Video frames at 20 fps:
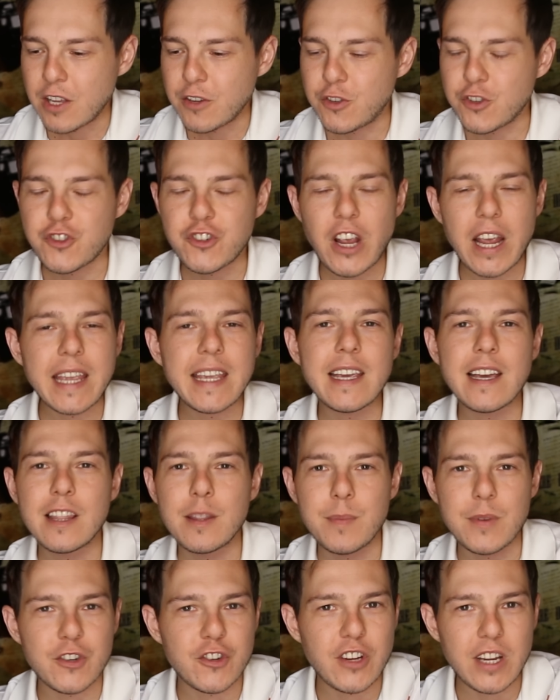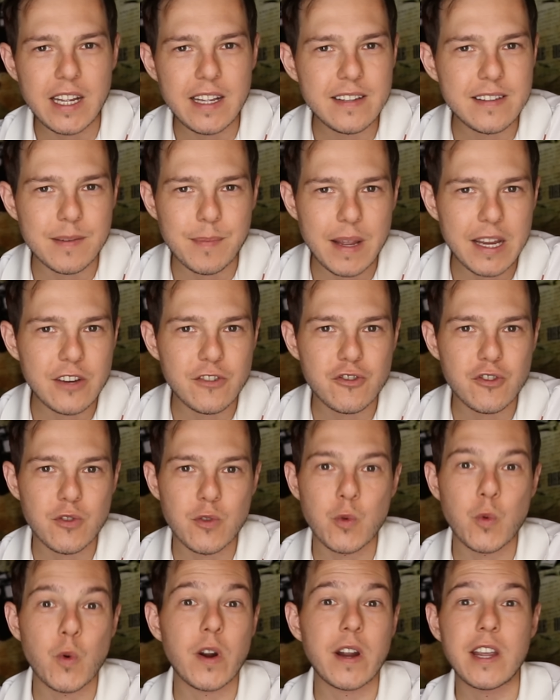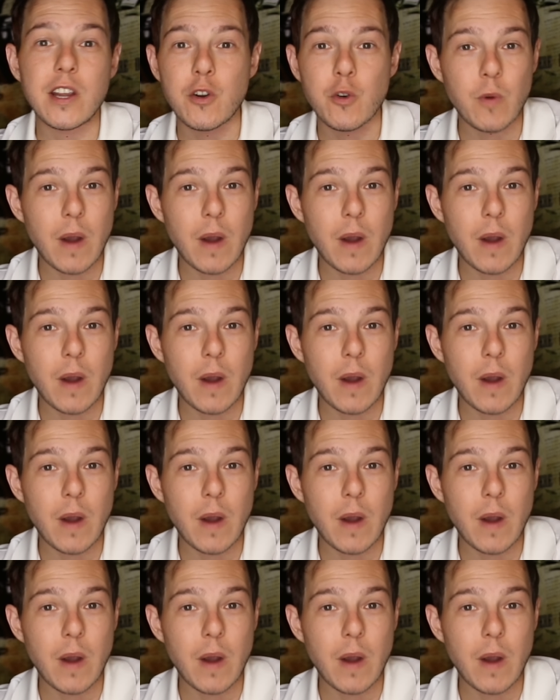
just checking on the machines and making sure they're working